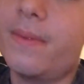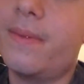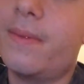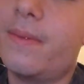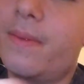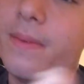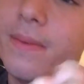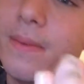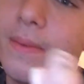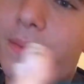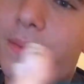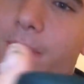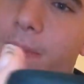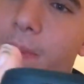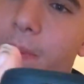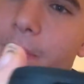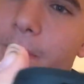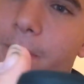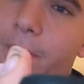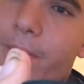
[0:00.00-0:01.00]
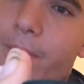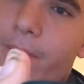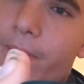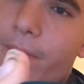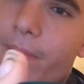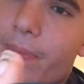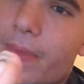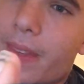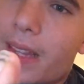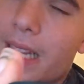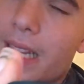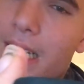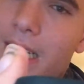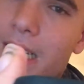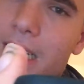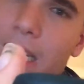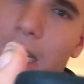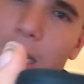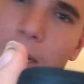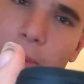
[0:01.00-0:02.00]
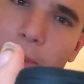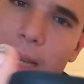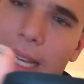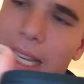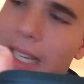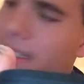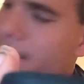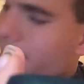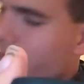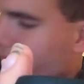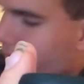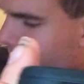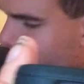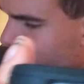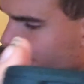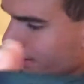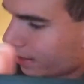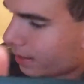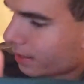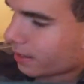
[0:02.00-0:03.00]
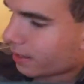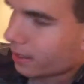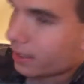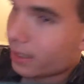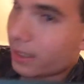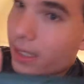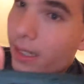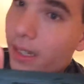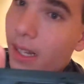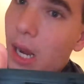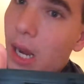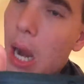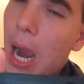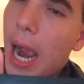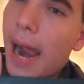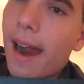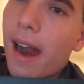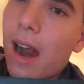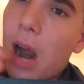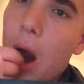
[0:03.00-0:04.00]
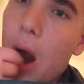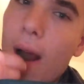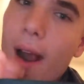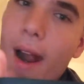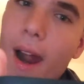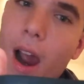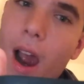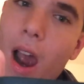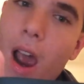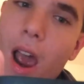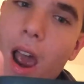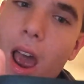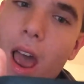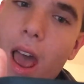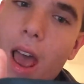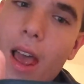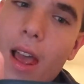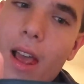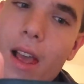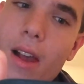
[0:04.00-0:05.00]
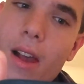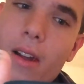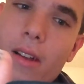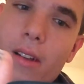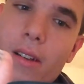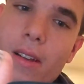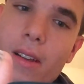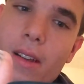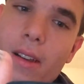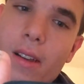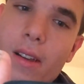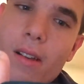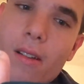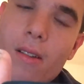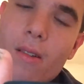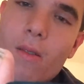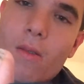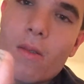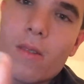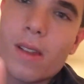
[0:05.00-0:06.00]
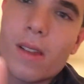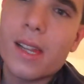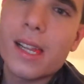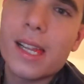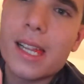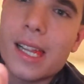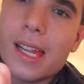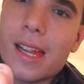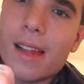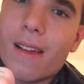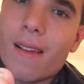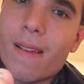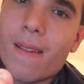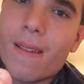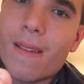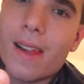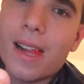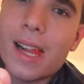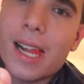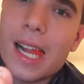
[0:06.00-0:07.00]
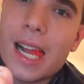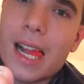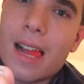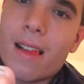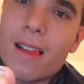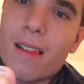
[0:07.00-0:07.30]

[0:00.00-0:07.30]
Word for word: You better not get me banned again. you mean? Yeah, dude, because I'm not gonna give them my um new account.